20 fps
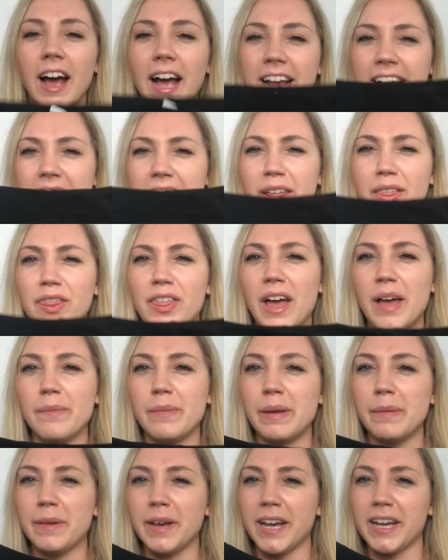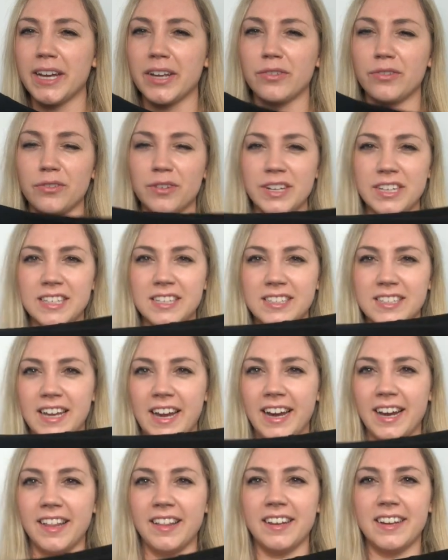I kind of thought maybe I could
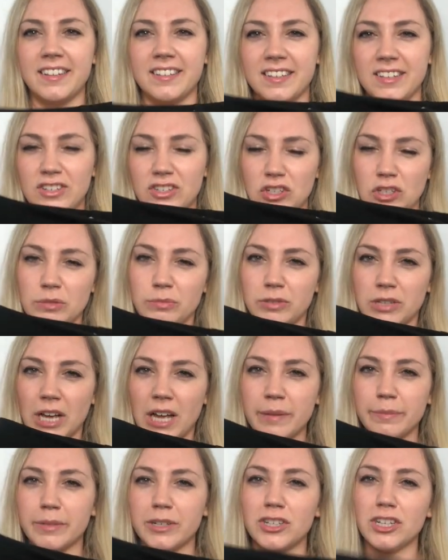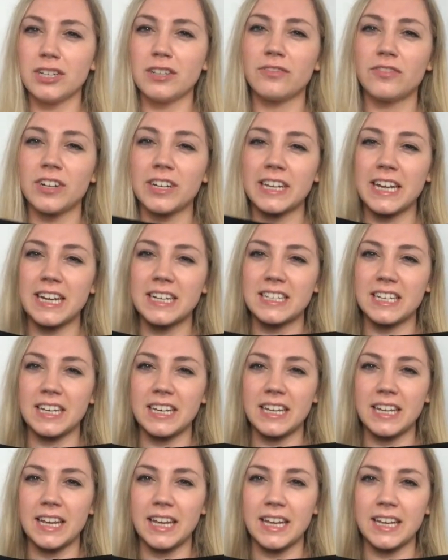restyle it as a tube top, but just for kicks
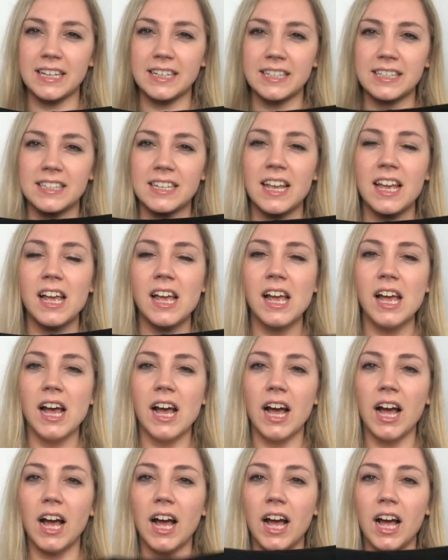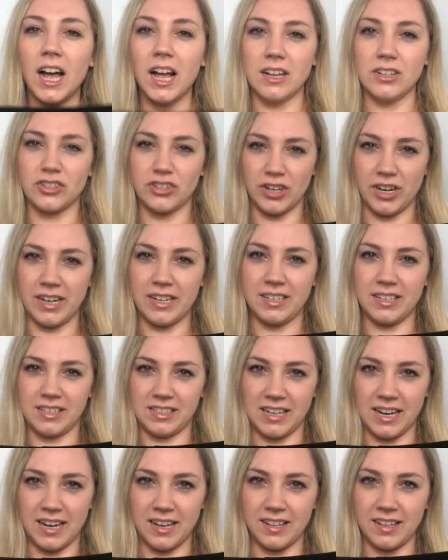and gigs, I'll try and
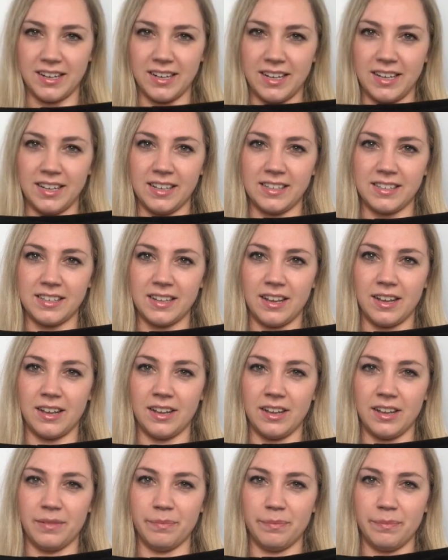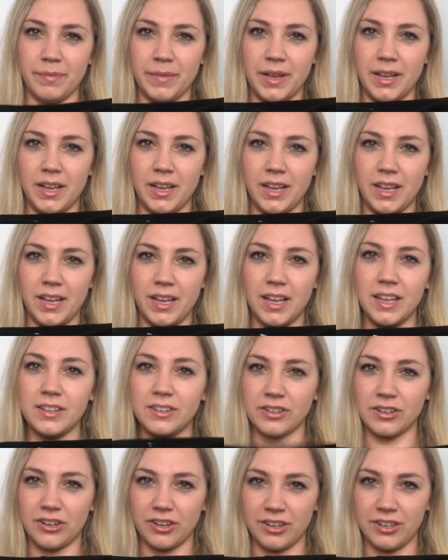style it as um, a
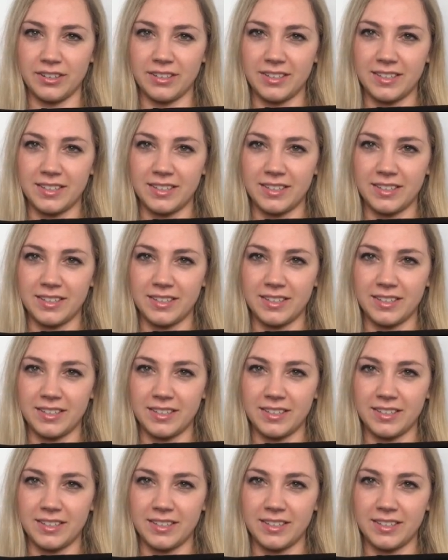skirt.